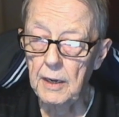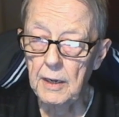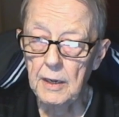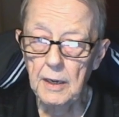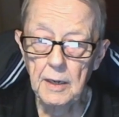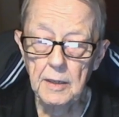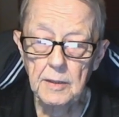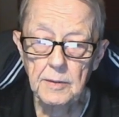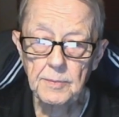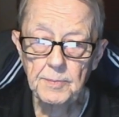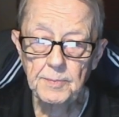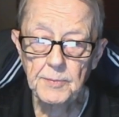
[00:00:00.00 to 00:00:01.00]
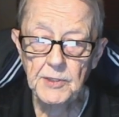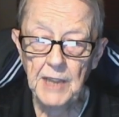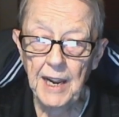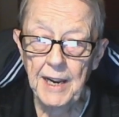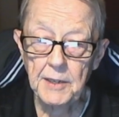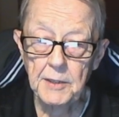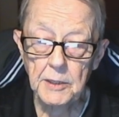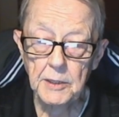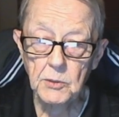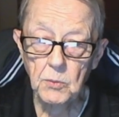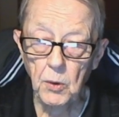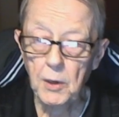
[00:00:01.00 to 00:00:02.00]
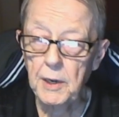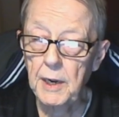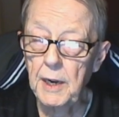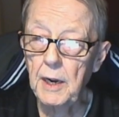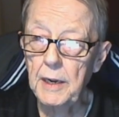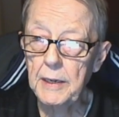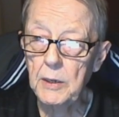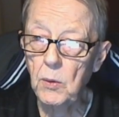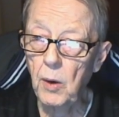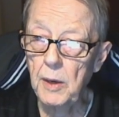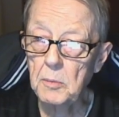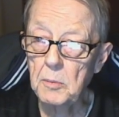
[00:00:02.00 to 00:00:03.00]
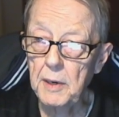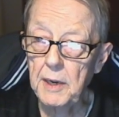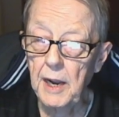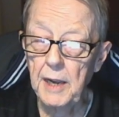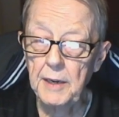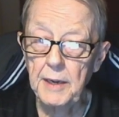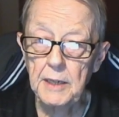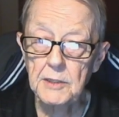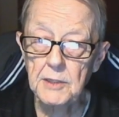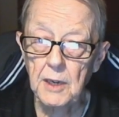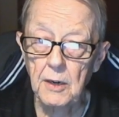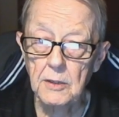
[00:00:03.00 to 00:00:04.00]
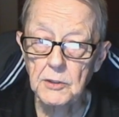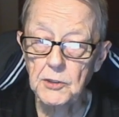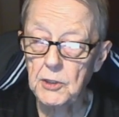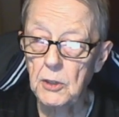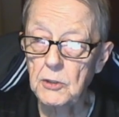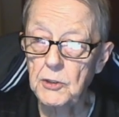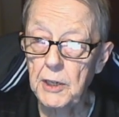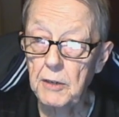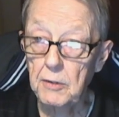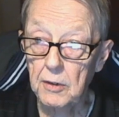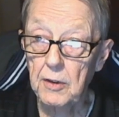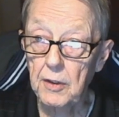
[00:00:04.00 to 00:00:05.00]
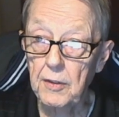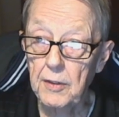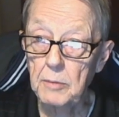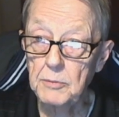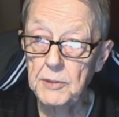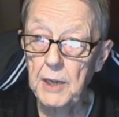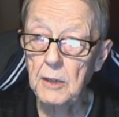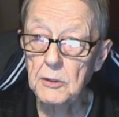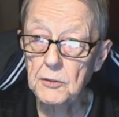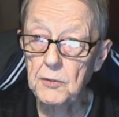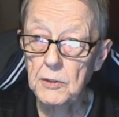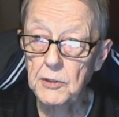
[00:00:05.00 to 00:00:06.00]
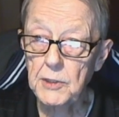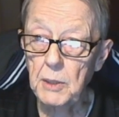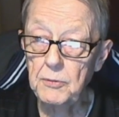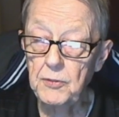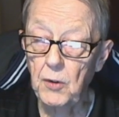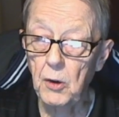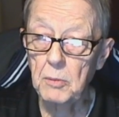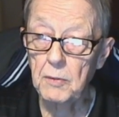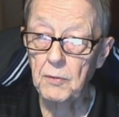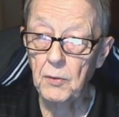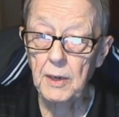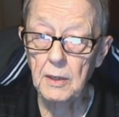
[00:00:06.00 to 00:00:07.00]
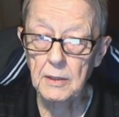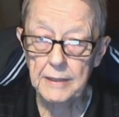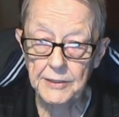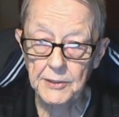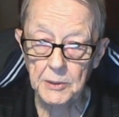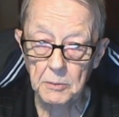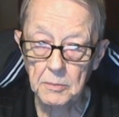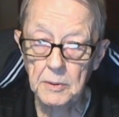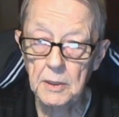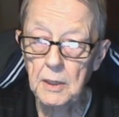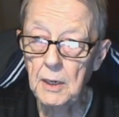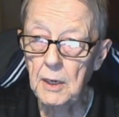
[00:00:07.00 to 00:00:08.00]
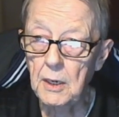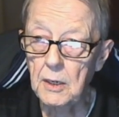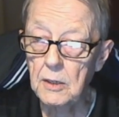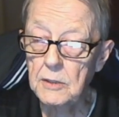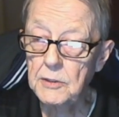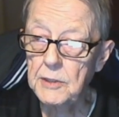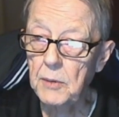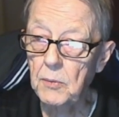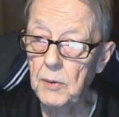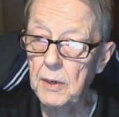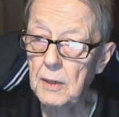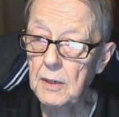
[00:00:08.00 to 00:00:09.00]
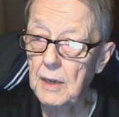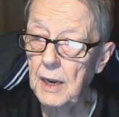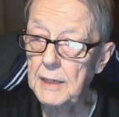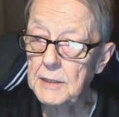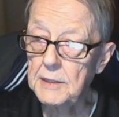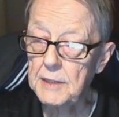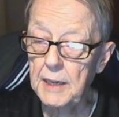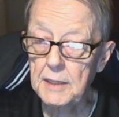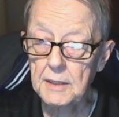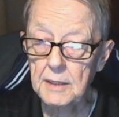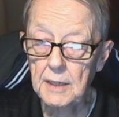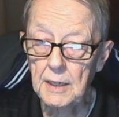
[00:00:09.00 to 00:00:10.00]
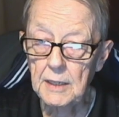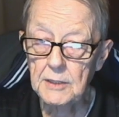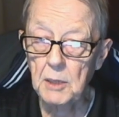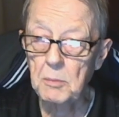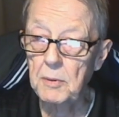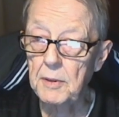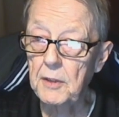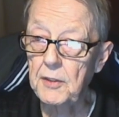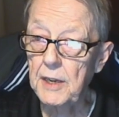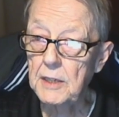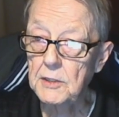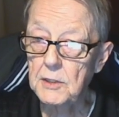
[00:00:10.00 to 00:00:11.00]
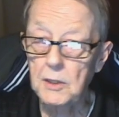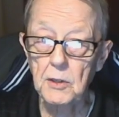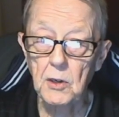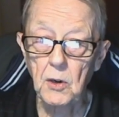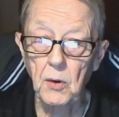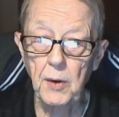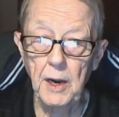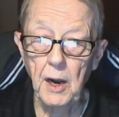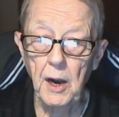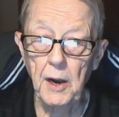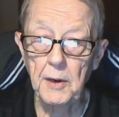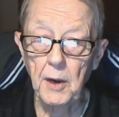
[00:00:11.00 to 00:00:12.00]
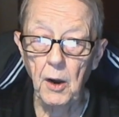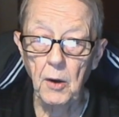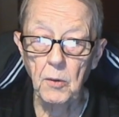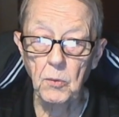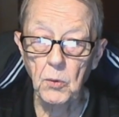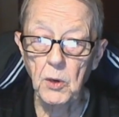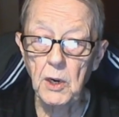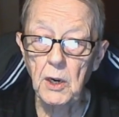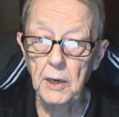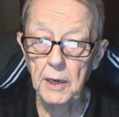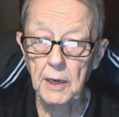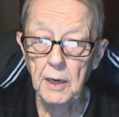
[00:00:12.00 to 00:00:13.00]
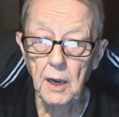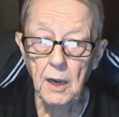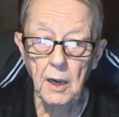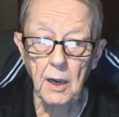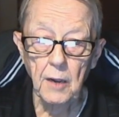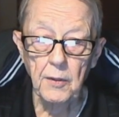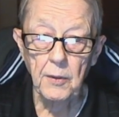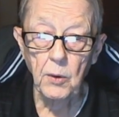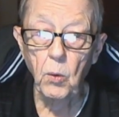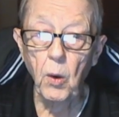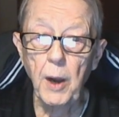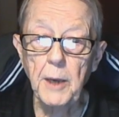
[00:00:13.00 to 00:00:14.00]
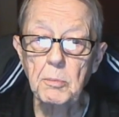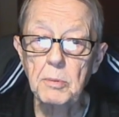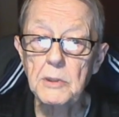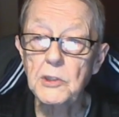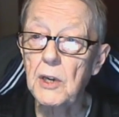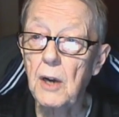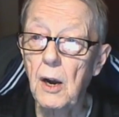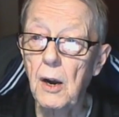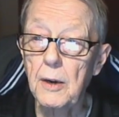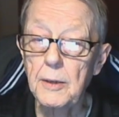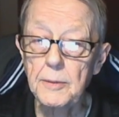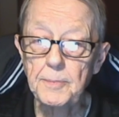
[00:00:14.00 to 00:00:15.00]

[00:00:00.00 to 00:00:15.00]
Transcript: uh, scientists working in quantum mechanics are searching themselves for some form of realism because they realize that some of the things that are going on are really quite bizarre.